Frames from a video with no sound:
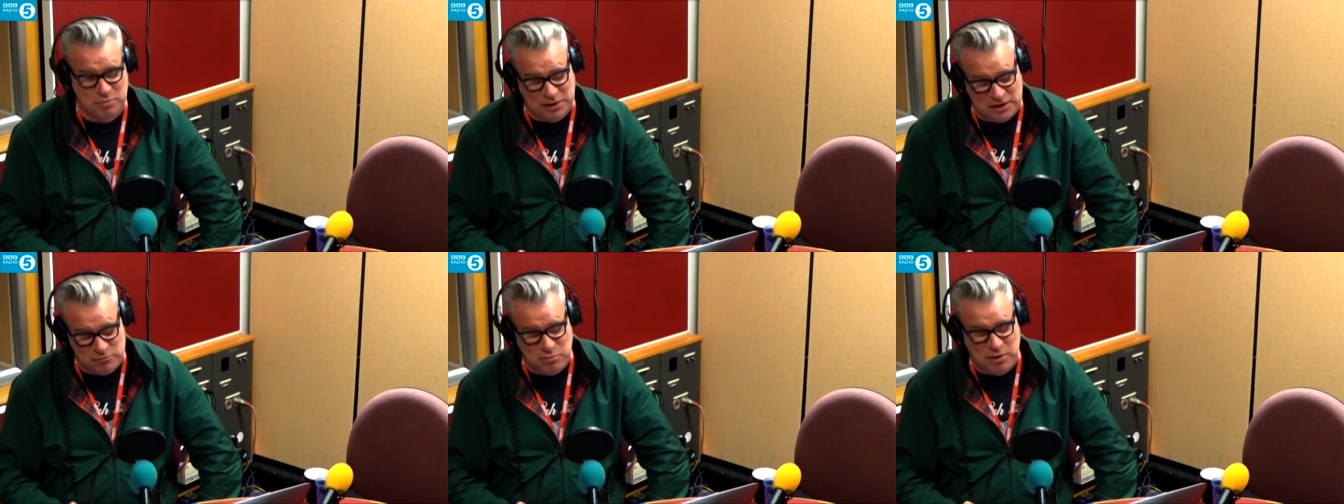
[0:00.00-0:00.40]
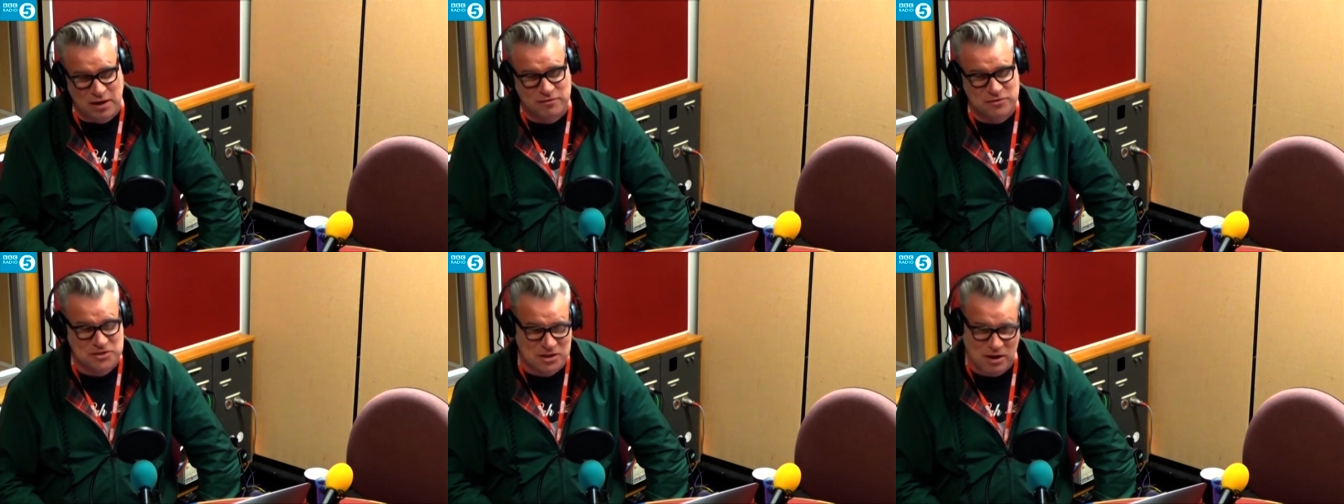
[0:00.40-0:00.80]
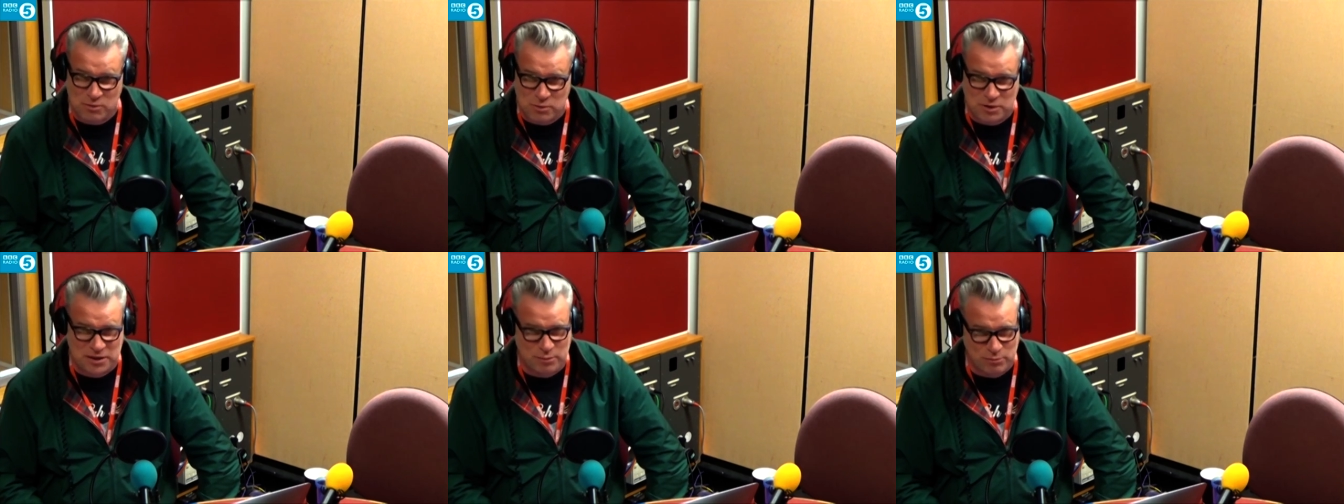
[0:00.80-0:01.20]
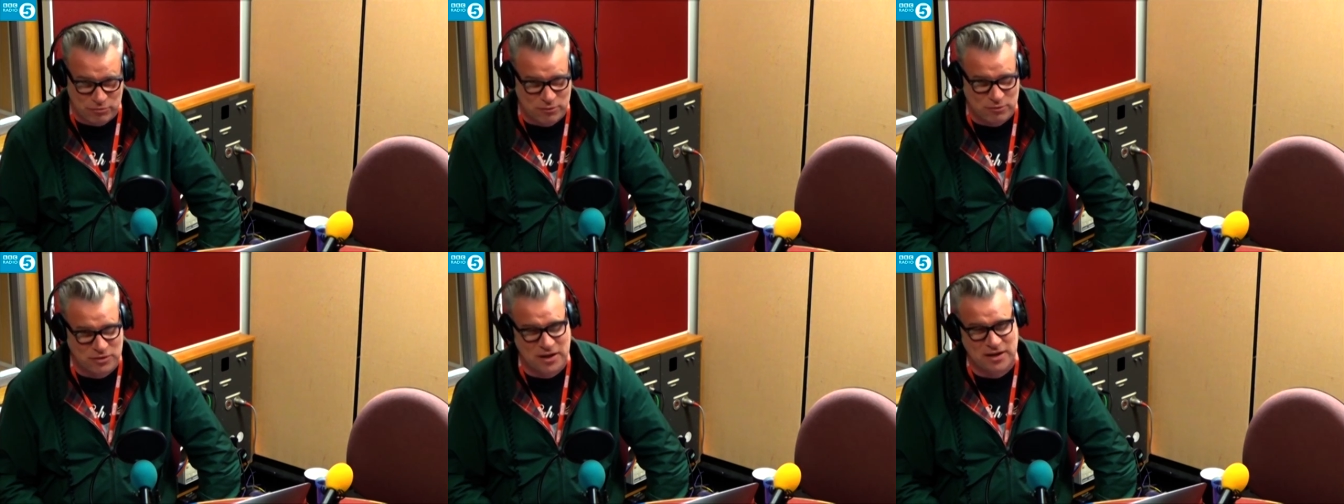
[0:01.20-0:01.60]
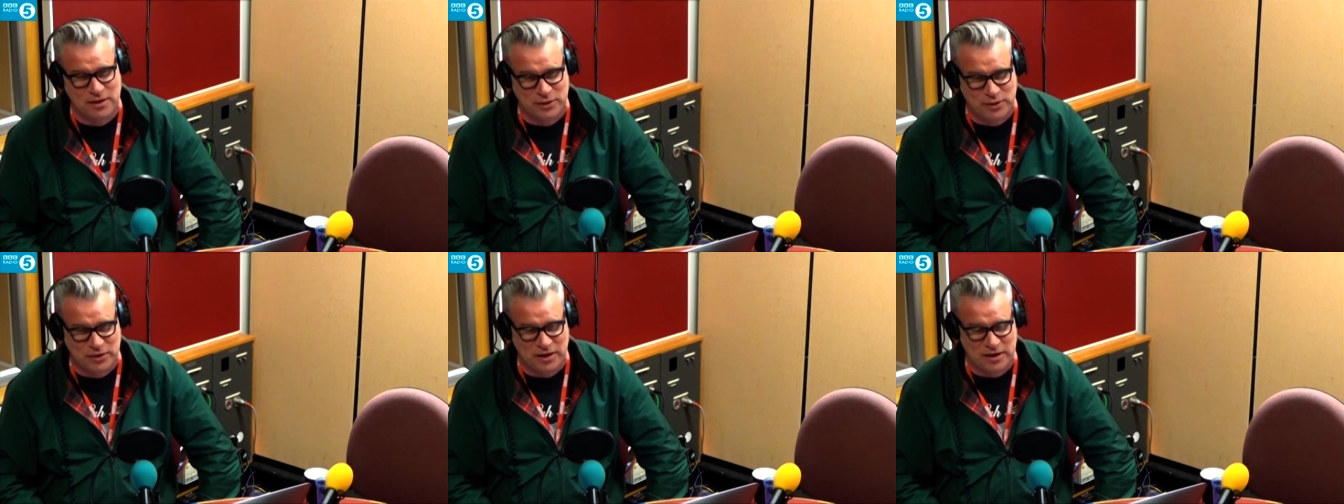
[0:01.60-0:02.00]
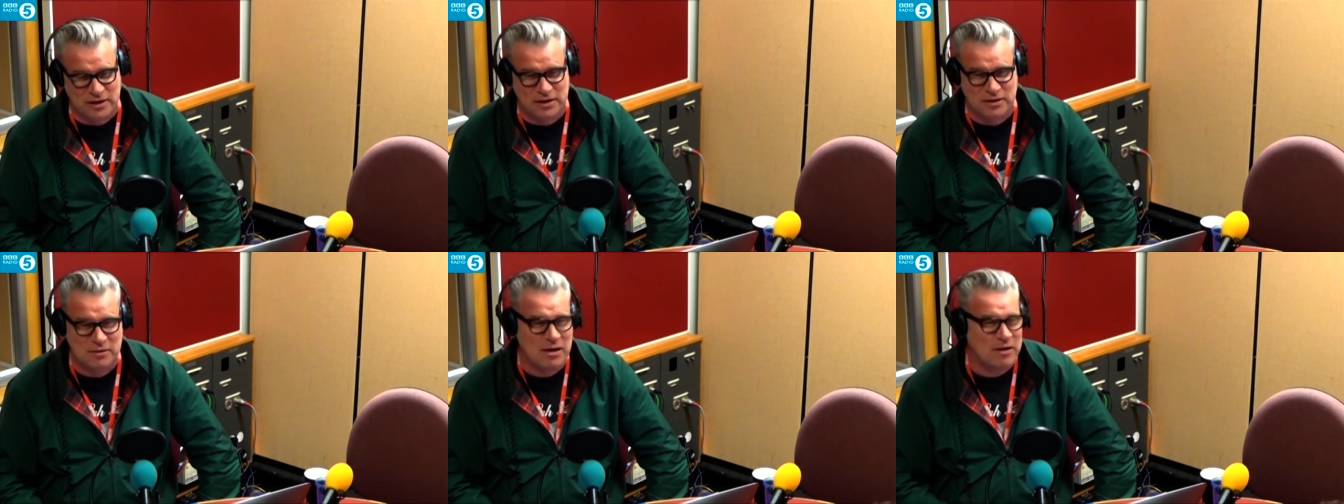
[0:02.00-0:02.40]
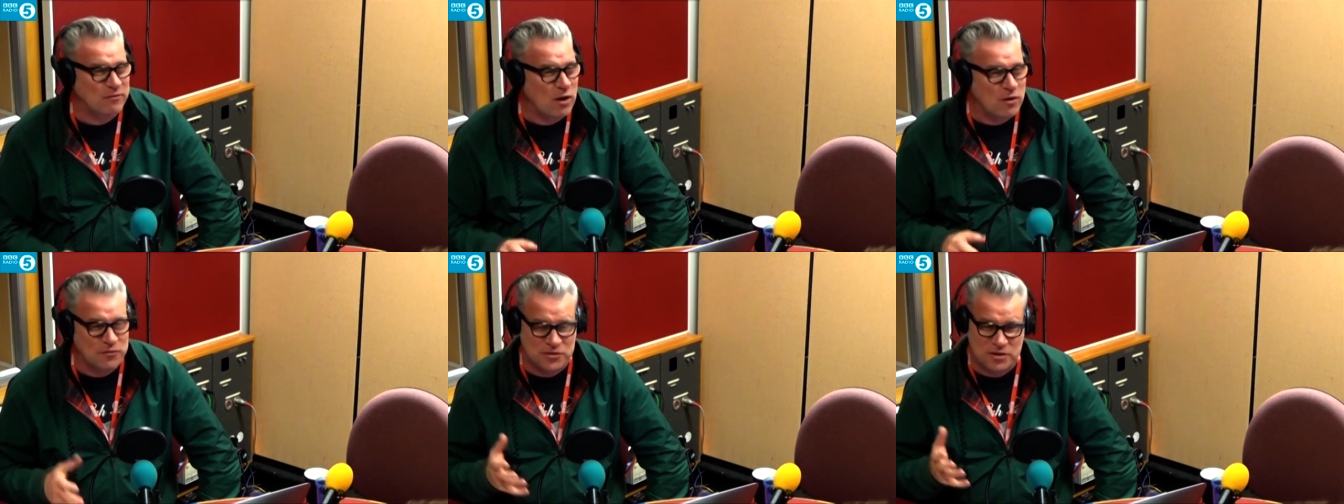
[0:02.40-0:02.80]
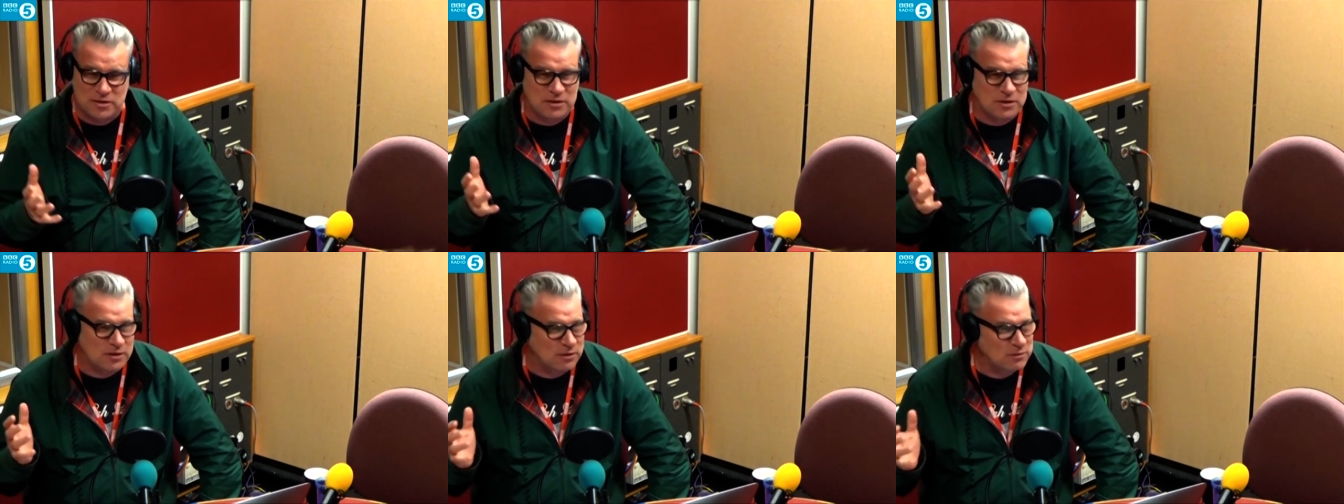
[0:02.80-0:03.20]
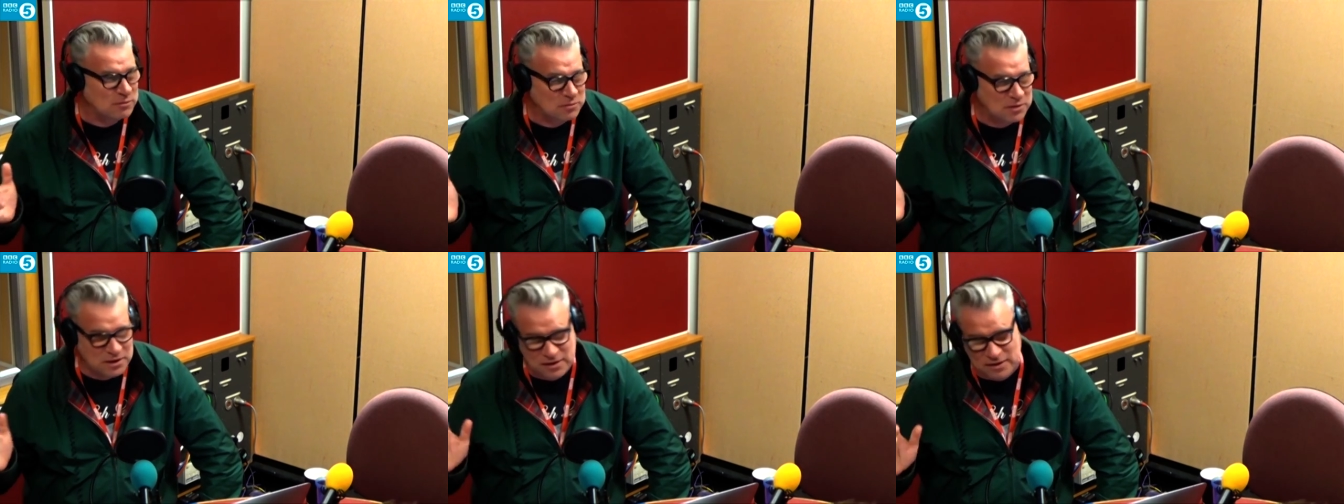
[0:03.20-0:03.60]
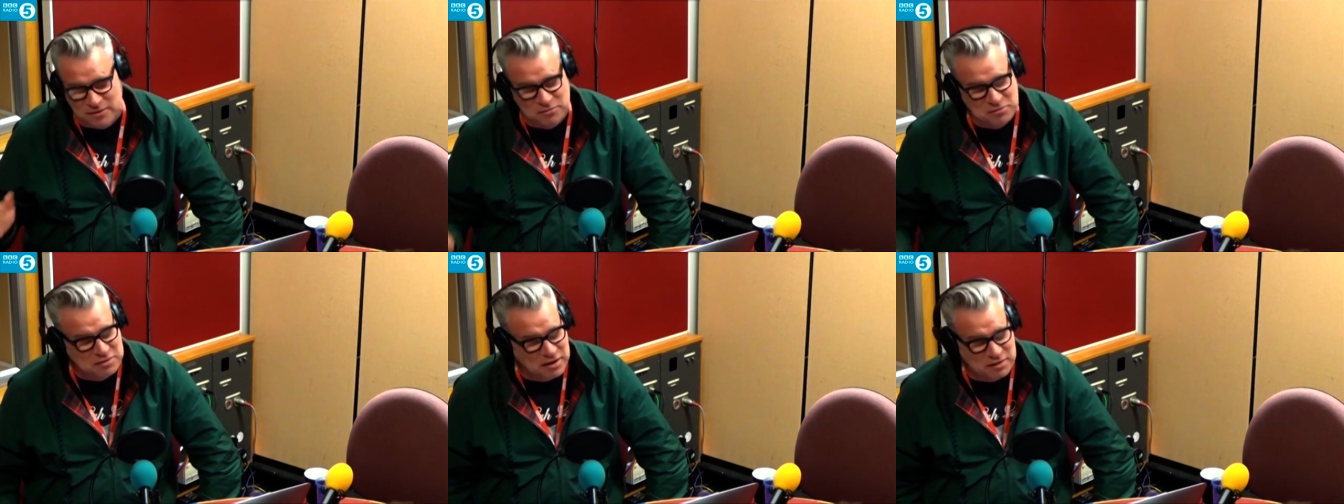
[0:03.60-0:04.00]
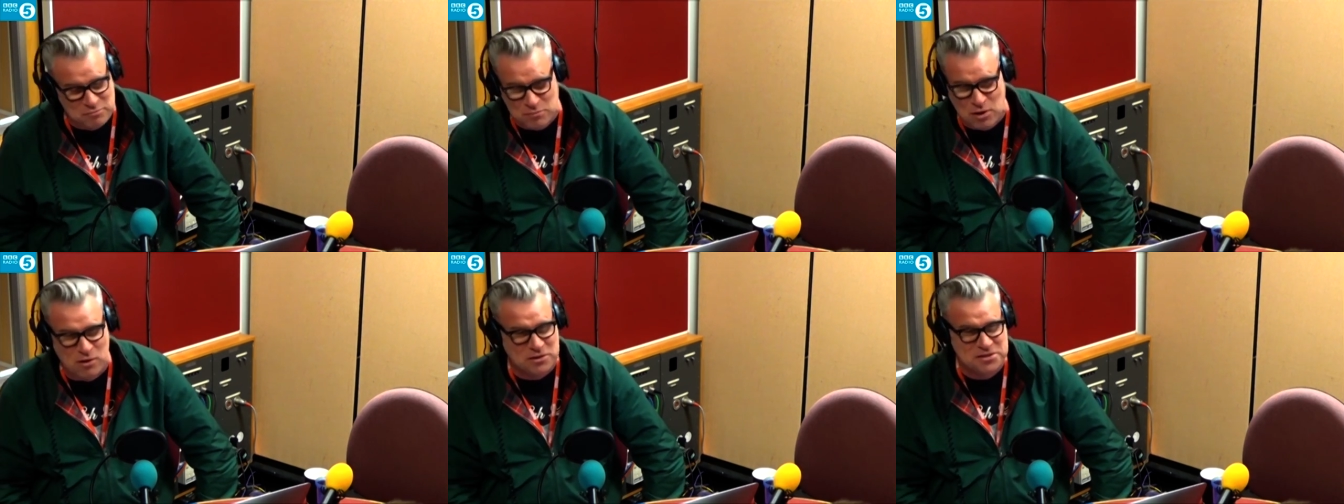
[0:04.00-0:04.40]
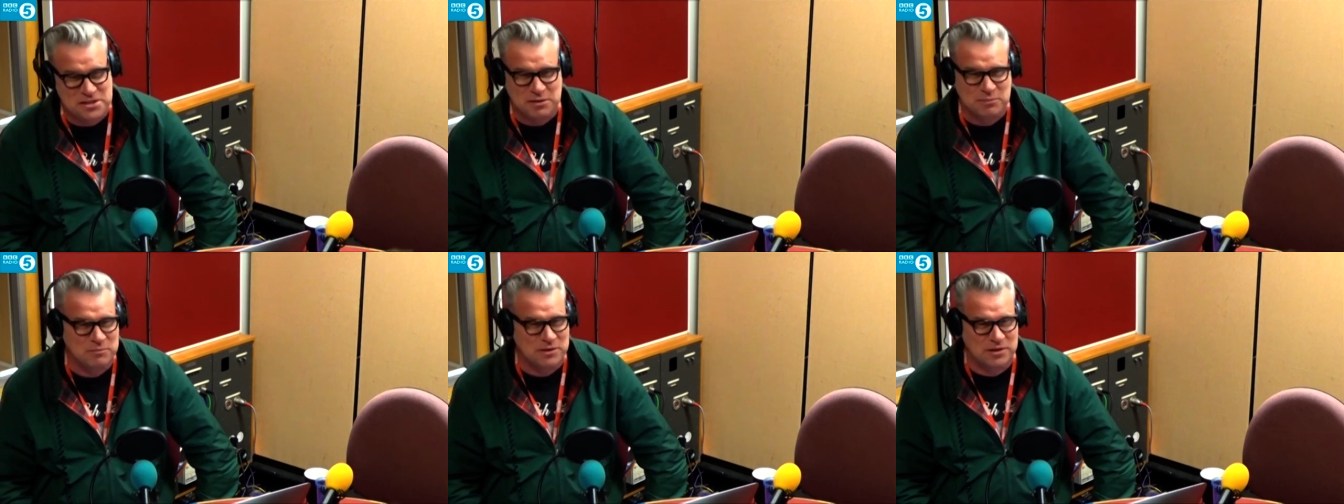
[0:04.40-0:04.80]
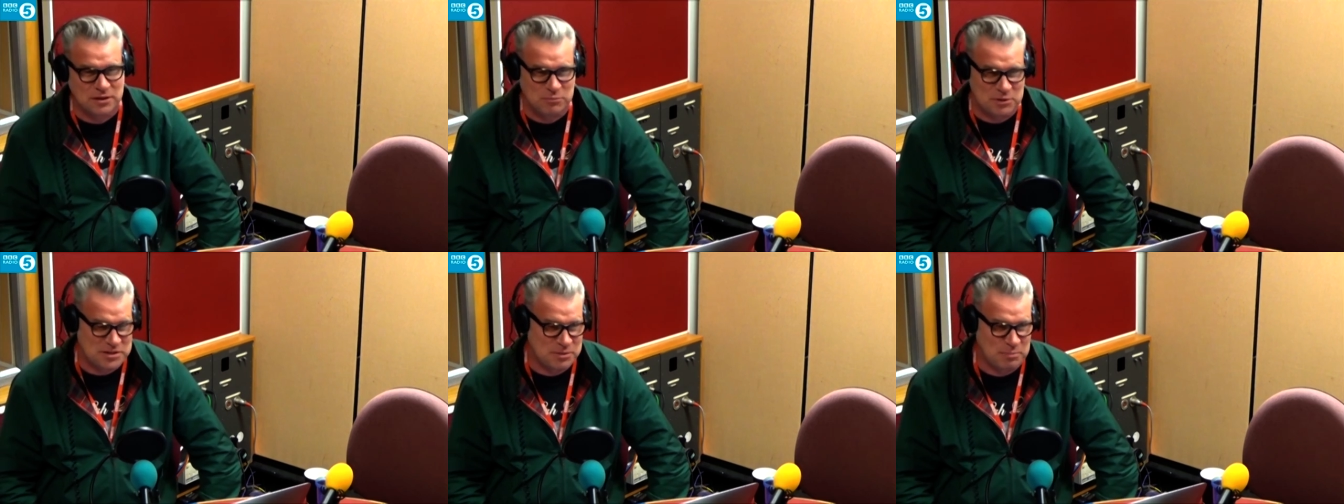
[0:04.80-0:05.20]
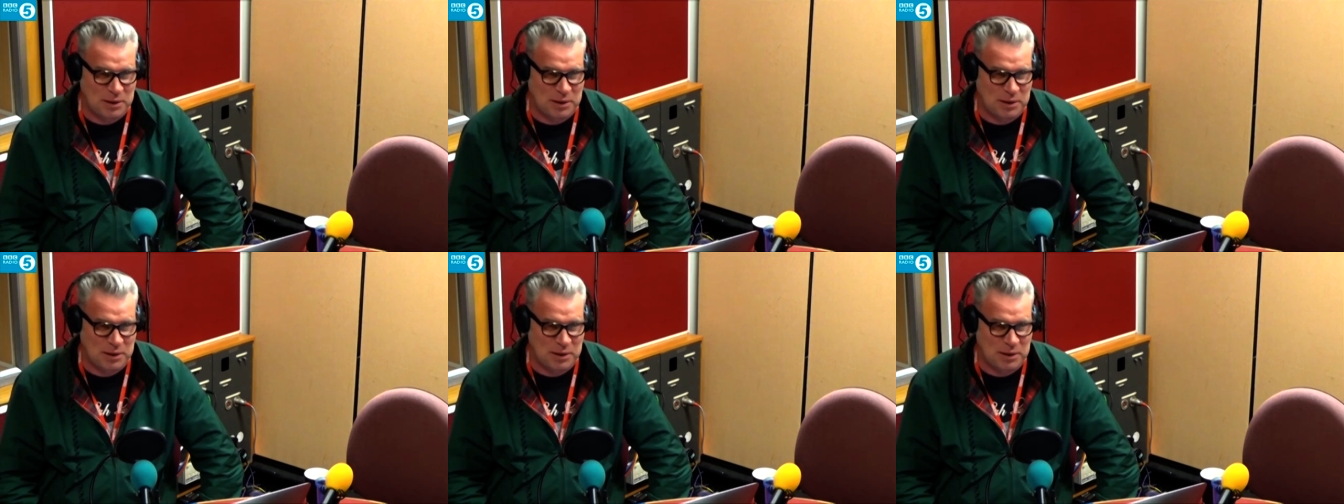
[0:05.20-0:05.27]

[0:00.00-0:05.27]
believe me, I've stuck with him through thick and thin. And I've often, you know, uh, I've mocked him, you know, Mr.